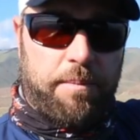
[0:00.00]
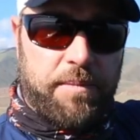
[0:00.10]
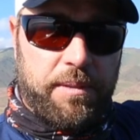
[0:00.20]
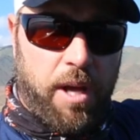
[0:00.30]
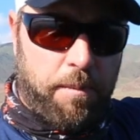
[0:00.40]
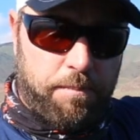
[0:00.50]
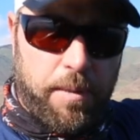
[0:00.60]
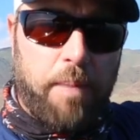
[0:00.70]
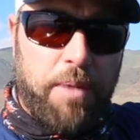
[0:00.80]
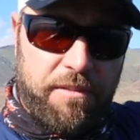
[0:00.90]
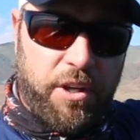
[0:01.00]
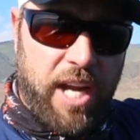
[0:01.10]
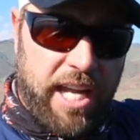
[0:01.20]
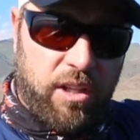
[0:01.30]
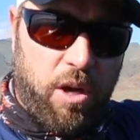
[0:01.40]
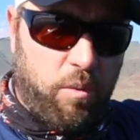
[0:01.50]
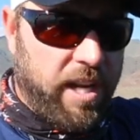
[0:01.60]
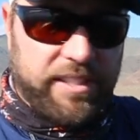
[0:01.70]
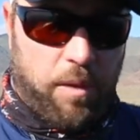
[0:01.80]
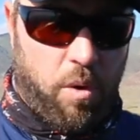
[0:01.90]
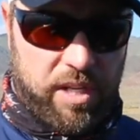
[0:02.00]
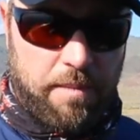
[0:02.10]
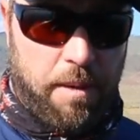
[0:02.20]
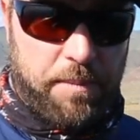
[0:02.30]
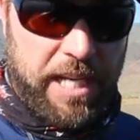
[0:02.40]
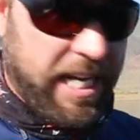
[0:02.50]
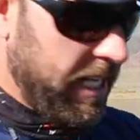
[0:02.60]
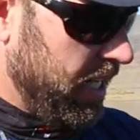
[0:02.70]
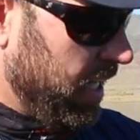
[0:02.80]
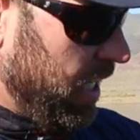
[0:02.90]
up above their head a long ways, they won't come up and eat it.